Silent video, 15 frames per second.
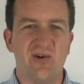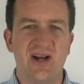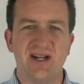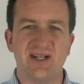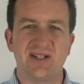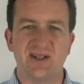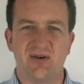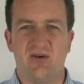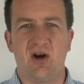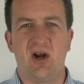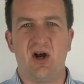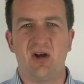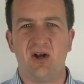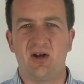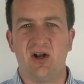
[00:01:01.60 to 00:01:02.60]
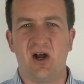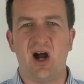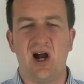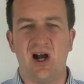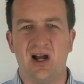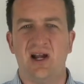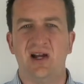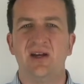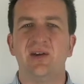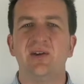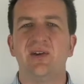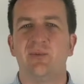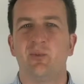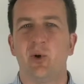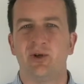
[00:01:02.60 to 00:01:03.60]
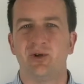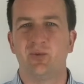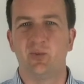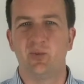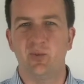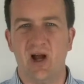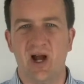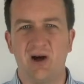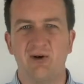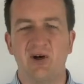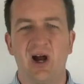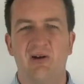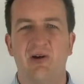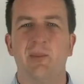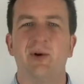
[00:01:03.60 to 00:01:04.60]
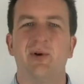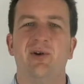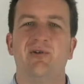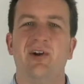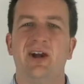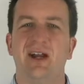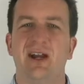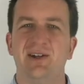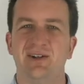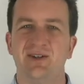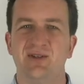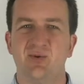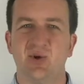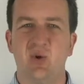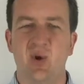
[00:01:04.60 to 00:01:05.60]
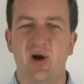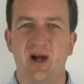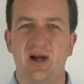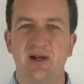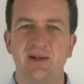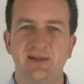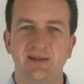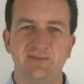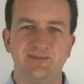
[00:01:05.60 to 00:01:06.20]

rates are a lot higher than what our current building regulations require.